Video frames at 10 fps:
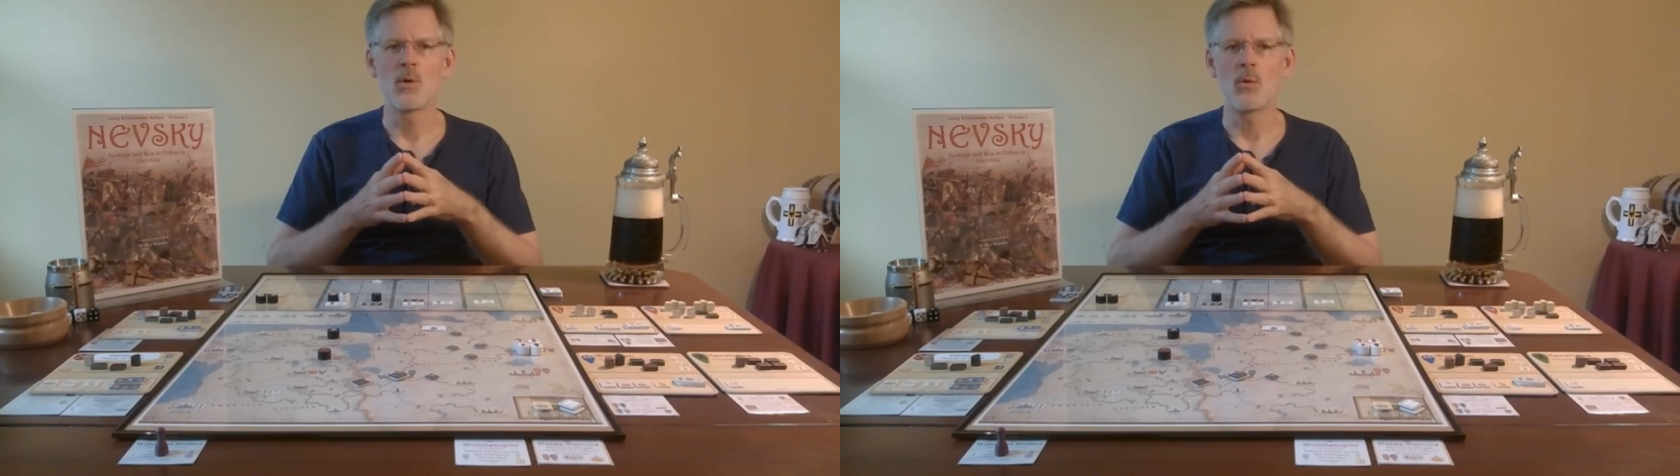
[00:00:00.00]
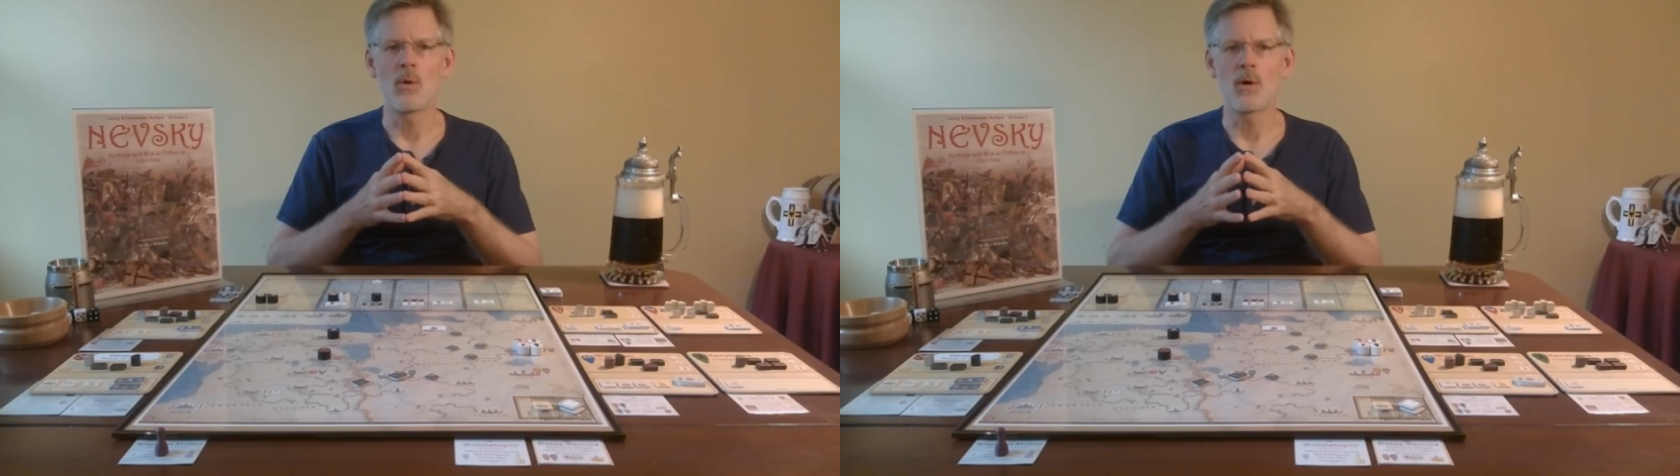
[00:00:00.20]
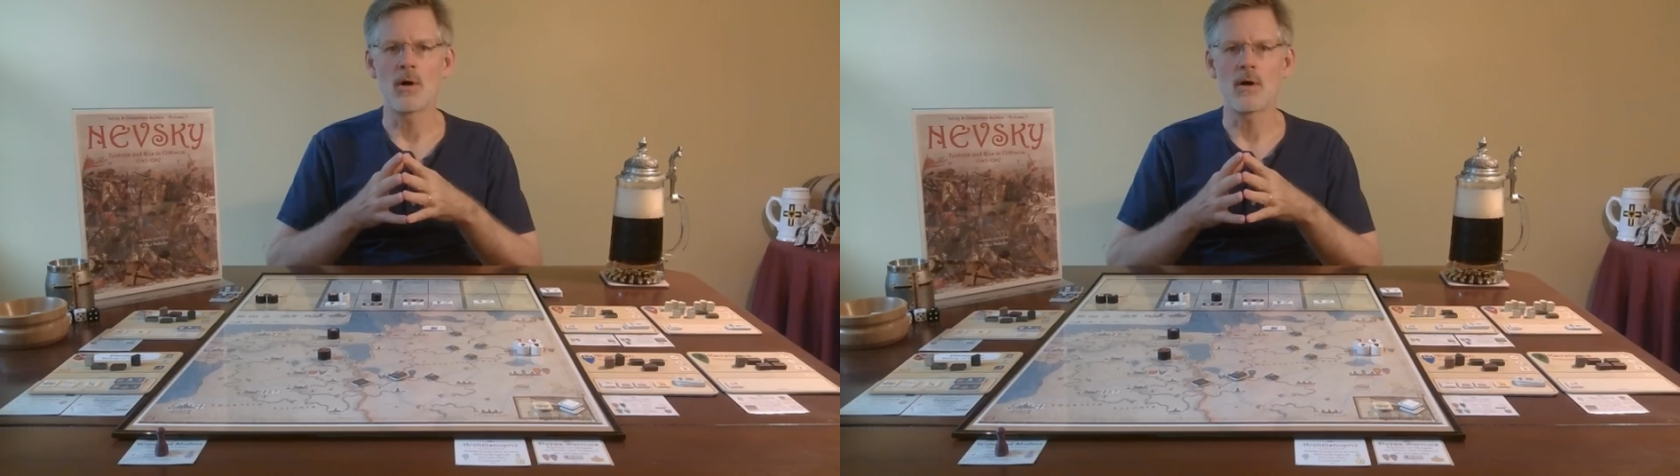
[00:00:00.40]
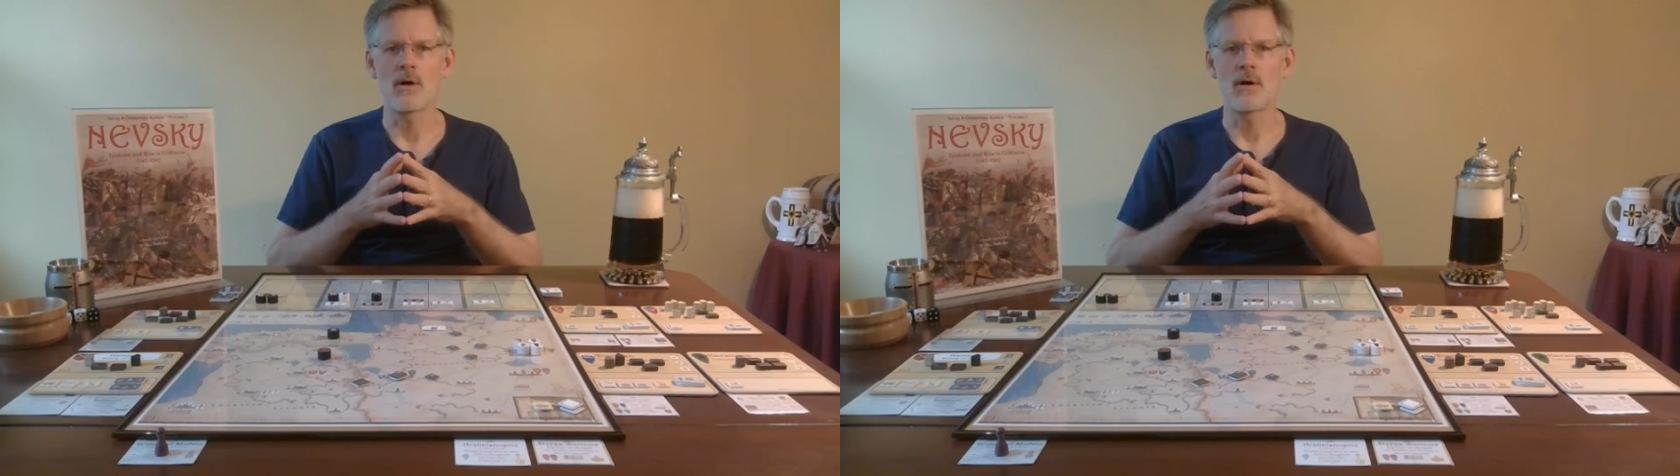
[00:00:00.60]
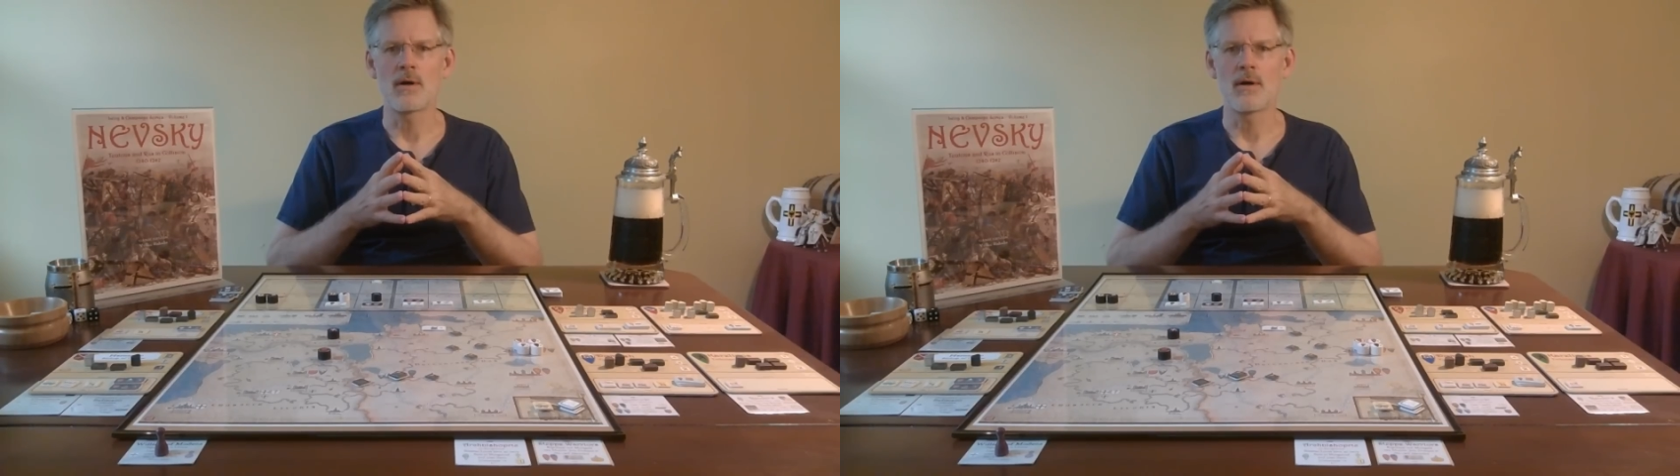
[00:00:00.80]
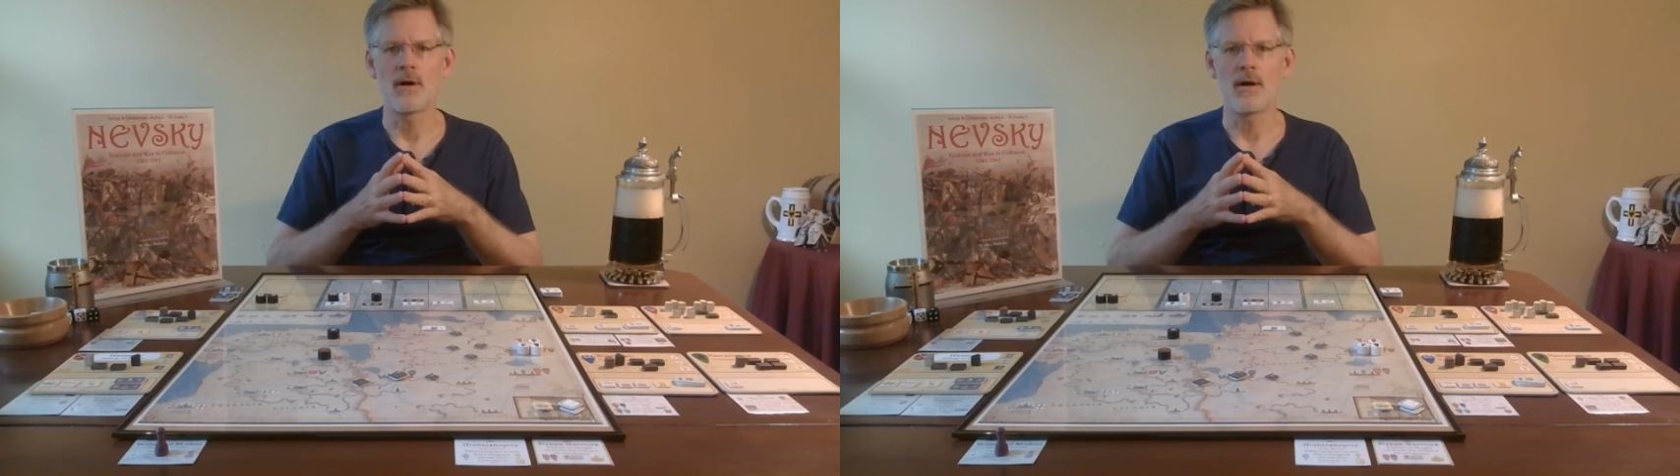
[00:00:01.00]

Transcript: or